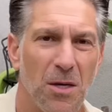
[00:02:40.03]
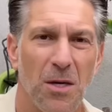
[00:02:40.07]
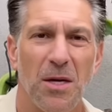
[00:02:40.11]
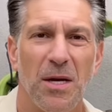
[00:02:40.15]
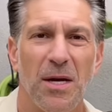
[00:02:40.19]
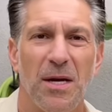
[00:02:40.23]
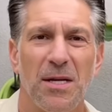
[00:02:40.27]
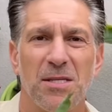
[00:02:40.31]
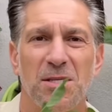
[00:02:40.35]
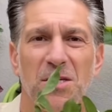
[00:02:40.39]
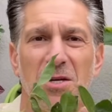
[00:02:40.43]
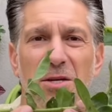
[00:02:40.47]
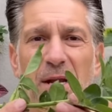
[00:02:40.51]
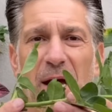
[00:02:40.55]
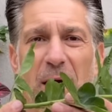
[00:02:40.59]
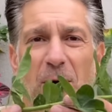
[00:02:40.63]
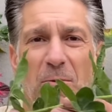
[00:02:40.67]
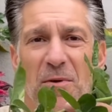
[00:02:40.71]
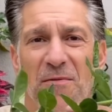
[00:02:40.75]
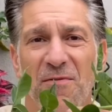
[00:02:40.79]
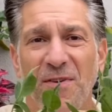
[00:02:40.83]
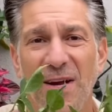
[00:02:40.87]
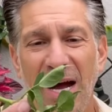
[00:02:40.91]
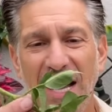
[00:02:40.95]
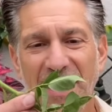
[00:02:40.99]
And so now
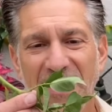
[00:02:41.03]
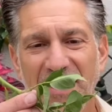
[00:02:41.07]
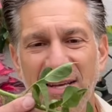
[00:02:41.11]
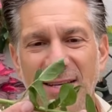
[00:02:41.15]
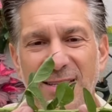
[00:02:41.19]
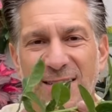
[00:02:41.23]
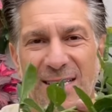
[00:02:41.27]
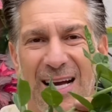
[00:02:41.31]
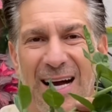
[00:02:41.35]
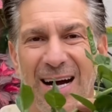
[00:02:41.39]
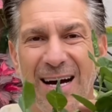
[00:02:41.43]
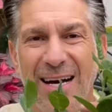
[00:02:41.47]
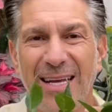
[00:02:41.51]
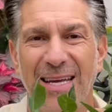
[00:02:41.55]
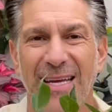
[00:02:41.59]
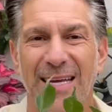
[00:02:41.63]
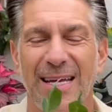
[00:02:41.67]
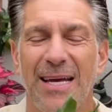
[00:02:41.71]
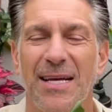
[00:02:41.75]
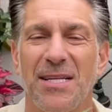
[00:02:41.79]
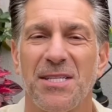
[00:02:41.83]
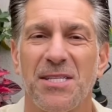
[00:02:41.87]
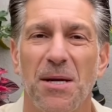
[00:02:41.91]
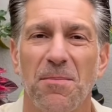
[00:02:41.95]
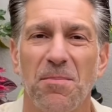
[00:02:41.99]
we've got this cutting
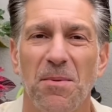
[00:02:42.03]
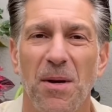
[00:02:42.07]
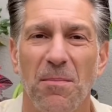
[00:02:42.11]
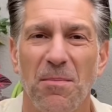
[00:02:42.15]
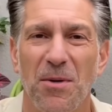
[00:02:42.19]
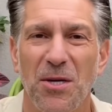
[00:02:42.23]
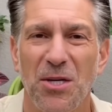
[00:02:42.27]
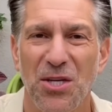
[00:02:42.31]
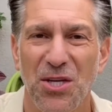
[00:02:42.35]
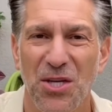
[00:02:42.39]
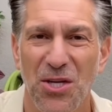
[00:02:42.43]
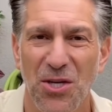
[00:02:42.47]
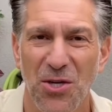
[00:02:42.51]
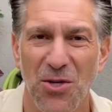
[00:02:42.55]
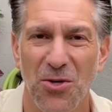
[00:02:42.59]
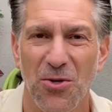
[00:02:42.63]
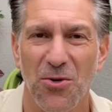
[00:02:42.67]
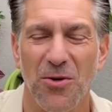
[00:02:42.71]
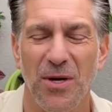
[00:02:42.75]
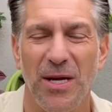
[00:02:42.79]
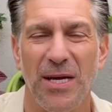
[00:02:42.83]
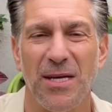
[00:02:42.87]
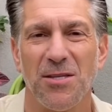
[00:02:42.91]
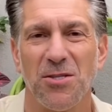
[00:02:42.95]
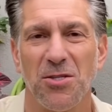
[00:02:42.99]
and tip number
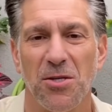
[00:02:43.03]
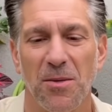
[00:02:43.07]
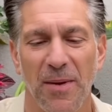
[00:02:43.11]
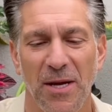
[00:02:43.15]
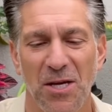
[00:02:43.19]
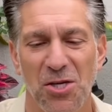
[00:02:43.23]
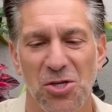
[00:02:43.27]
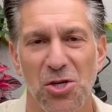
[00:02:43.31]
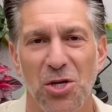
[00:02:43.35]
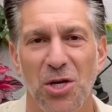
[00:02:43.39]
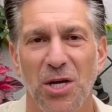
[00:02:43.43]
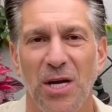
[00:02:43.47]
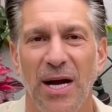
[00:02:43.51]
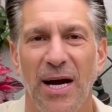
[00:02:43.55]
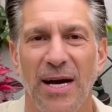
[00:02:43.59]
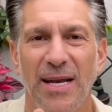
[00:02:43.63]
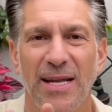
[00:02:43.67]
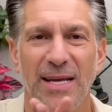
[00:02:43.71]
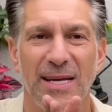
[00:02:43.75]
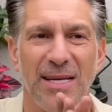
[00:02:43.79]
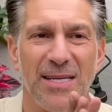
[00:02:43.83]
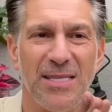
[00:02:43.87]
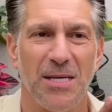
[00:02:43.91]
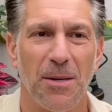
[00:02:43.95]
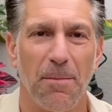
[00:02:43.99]
two is to make sure your
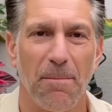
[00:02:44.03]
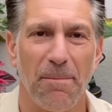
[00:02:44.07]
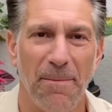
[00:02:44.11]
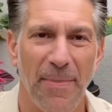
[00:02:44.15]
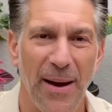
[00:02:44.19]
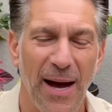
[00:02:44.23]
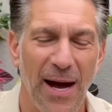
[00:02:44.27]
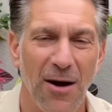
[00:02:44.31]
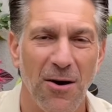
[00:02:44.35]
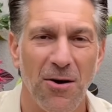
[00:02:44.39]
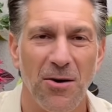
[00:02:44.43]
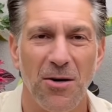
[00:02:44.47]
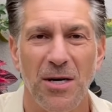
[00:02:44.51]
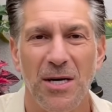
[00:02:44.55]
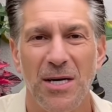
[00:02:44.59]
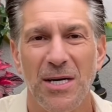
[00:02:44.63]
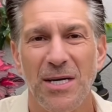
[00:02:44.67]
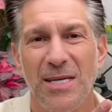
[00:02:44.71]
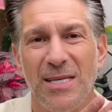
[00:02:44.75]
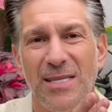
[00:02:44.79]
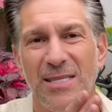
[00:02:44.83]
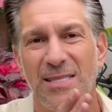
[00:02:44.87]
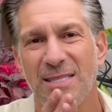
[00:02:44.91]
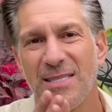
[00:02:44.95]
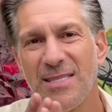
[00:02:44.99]
cutting is about
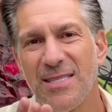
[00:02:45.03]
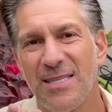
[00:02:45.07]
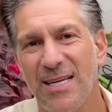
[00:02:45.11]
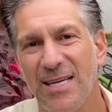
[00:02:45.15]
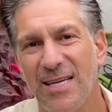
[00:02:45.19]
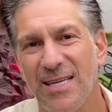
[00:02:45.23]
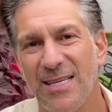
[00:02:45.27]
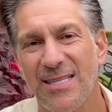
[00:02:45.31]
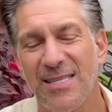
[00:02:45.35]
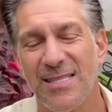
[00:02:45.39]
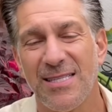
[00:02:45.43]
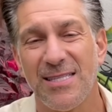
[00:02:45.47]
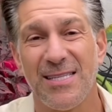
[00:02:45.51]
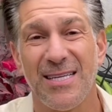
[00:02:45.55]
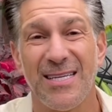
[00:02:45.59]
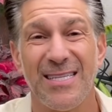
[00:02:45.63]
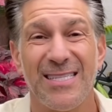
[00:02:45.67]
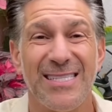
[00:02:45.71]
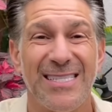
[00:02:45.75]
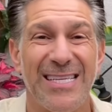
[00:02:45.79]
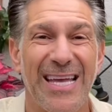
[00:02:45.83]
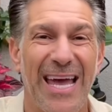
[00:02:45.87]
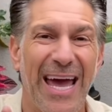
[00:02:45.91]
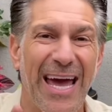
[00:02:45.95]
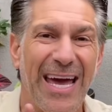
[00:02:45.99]
six to
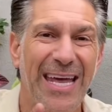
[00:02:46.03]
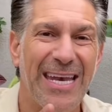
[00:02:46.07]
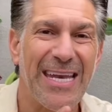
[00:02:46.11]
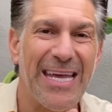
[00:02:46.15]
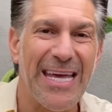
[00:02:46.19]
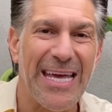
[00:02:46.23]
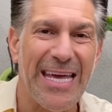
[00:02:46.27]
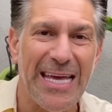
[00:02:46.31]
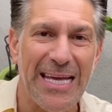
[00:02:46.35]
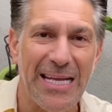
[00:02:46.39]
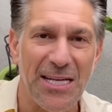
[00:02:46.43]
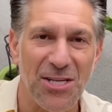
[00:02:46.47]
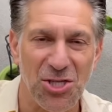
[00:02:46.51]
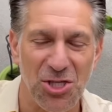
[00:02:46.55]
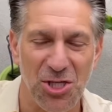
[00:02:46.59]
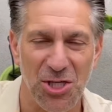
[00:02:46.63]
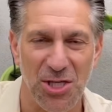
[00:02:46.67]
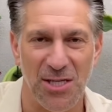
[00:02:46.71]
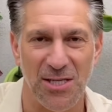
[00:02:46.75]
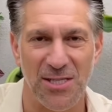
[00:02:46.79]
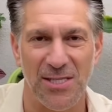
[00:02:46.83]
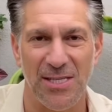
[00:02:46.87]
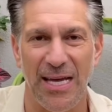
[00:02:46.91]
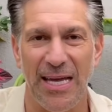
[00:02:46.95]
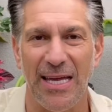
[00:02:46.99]
10
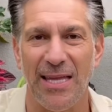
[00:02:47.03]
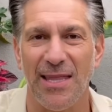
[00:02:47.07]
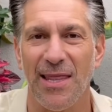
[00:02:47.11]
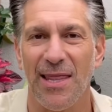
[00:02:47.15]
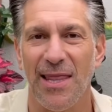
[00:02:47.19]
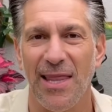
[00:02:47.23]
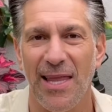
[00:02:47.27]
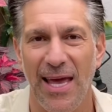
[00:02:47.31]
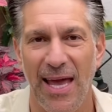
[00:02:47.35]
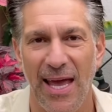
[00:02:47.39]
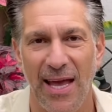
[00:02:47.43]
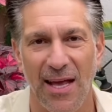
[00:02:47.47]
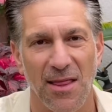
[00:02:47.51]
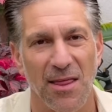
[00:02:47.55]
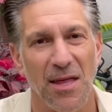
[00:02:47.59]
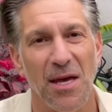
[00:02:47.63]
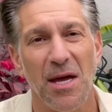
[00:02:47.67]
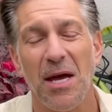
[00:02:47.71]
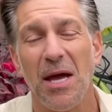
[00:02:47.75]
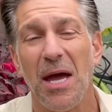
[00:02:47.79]
inches in length.